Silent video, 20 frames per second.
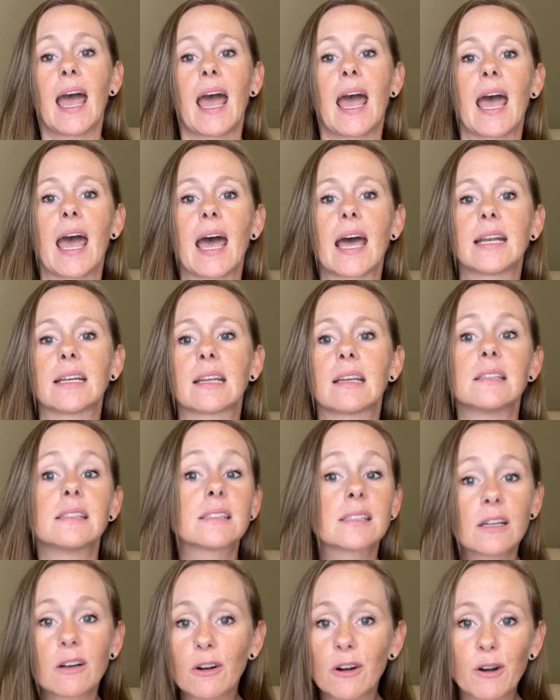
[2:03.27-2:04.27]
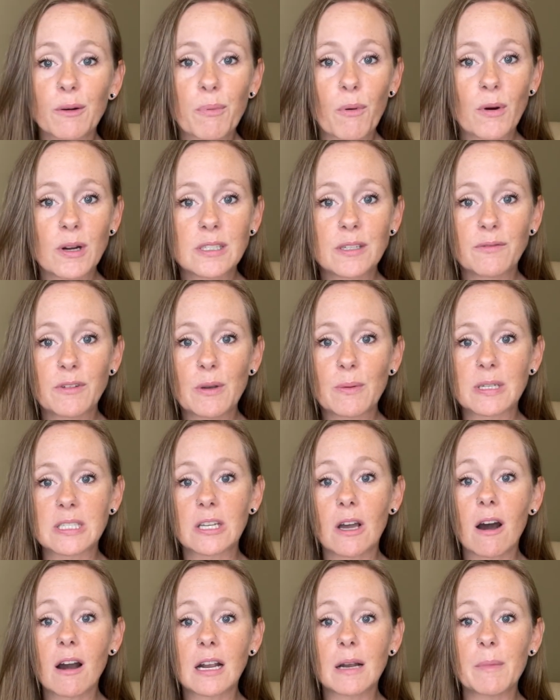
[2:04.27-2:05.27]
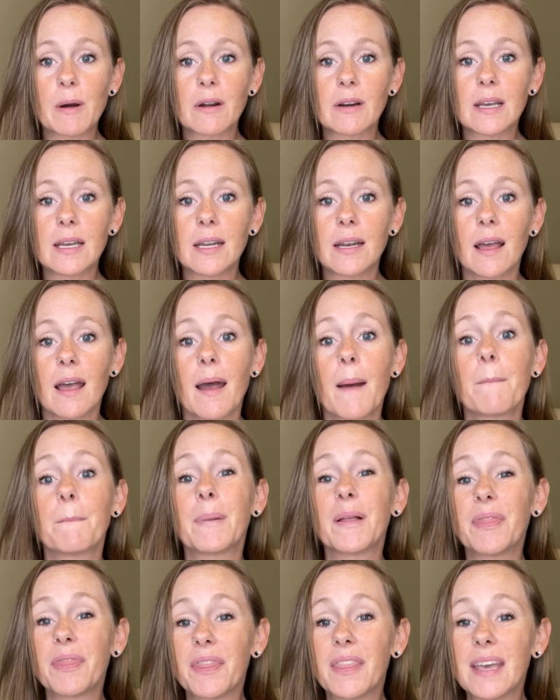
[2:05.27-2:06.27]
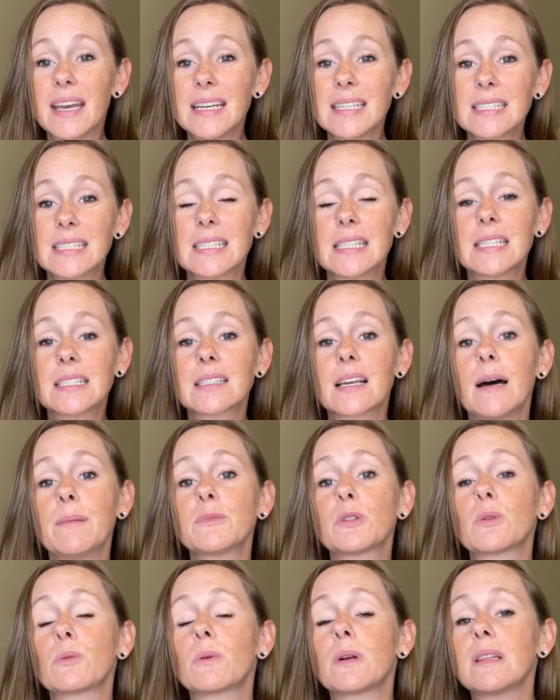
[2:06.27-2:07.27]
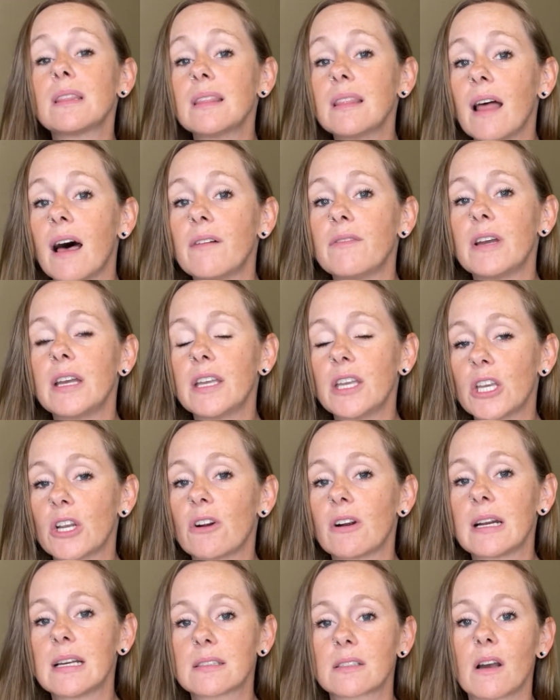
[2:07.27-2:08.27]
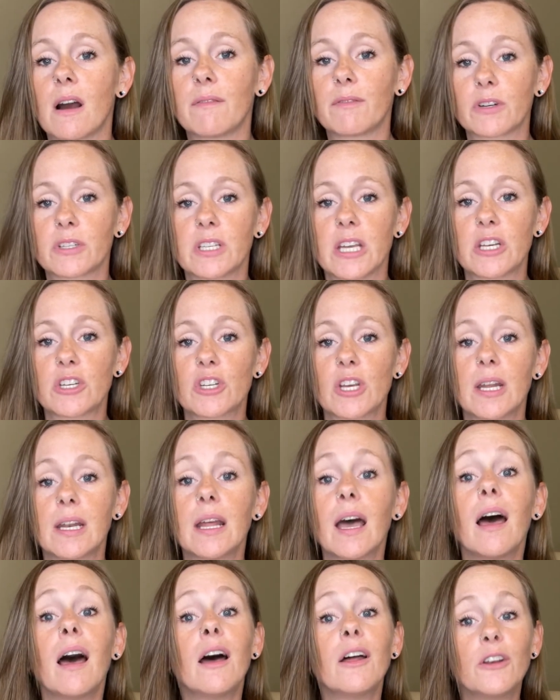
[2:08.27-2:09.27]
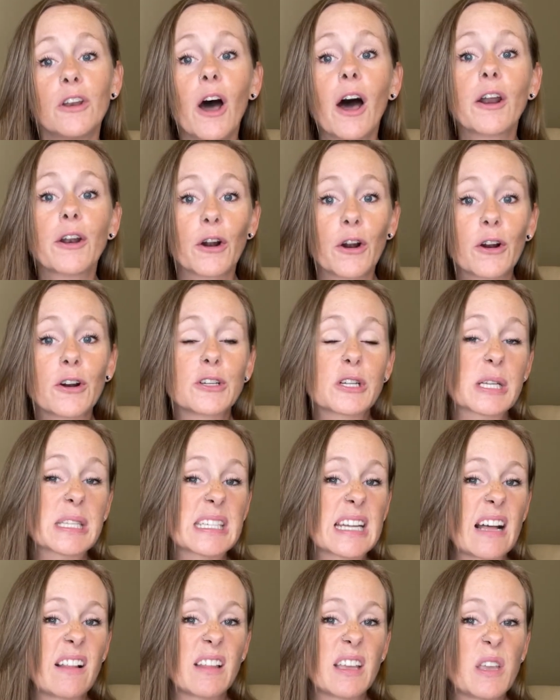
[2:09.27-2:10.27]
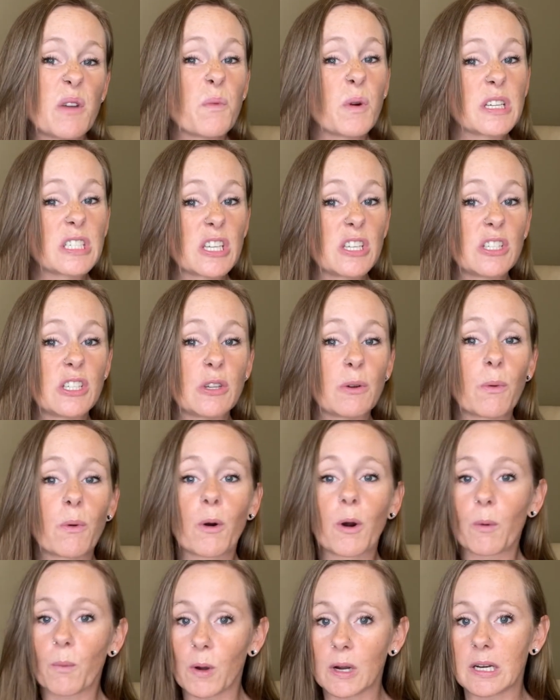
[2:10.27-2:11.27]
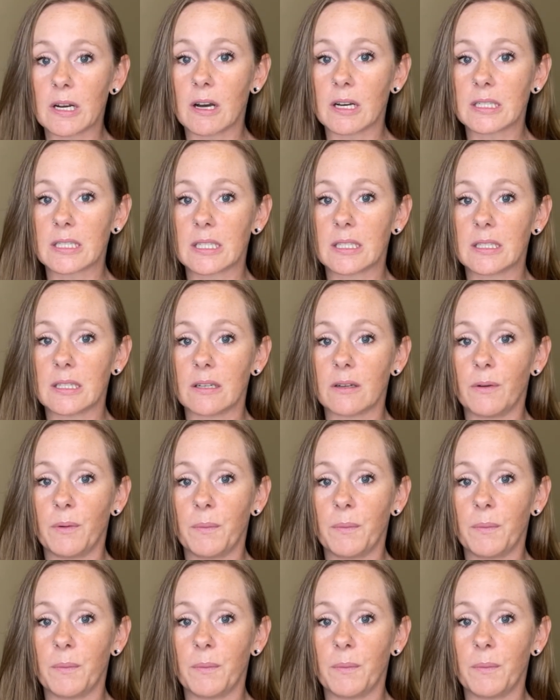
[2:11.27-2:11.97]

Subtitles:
and consider her point of view and talk about it. But this comes through a loving, curious conversation, not her just telling you what to do or what not to do.